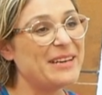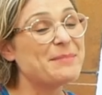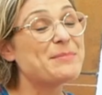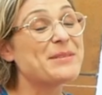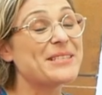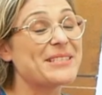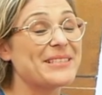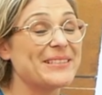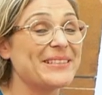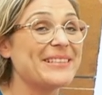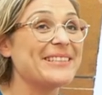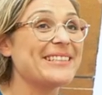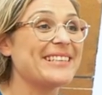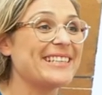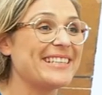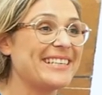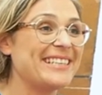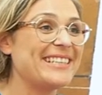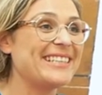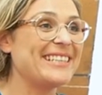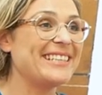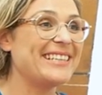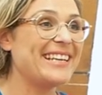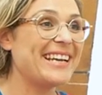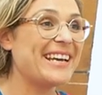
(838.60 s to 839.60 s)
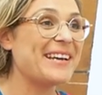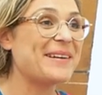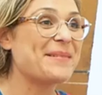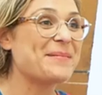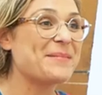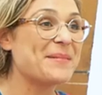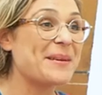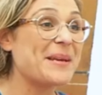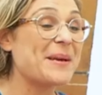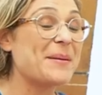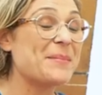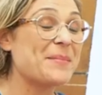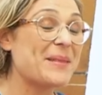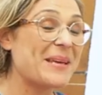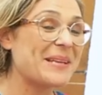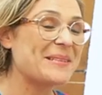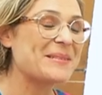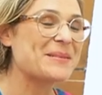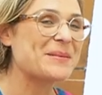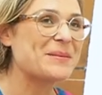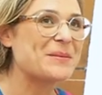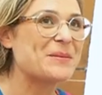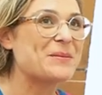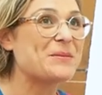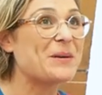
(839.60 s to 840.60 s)
Absolutely. Yeah,
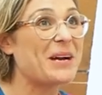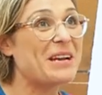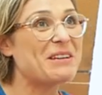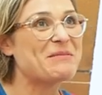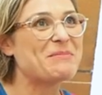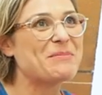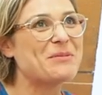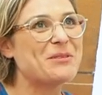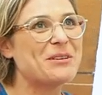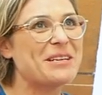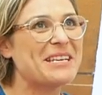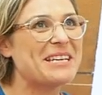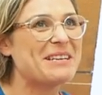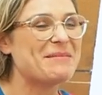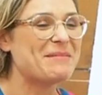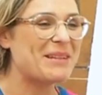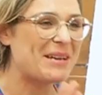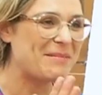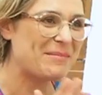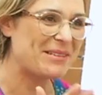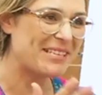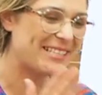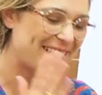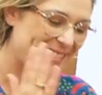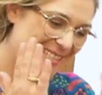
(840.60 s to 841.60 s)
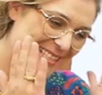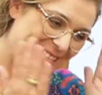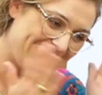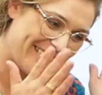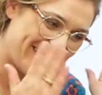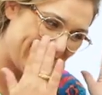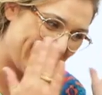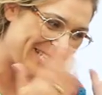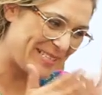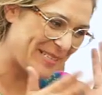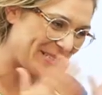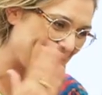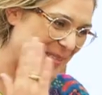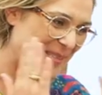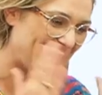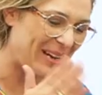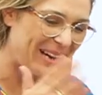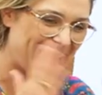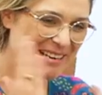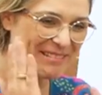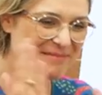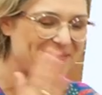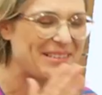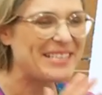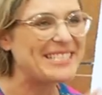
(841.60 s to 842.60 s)
that's a good way of putting it. Maybe it's the teacher
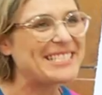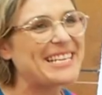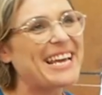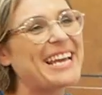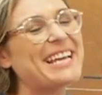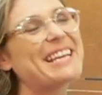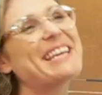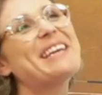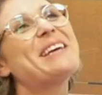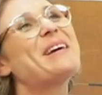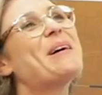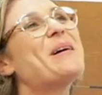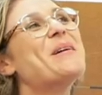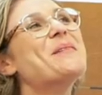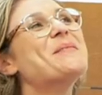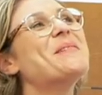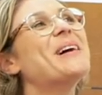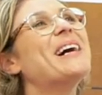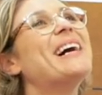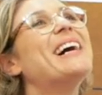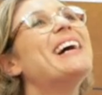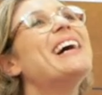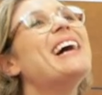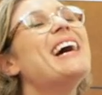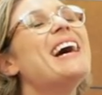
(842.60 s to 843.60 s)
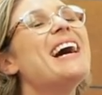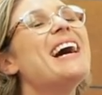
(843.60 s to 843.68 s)
side of me taking over.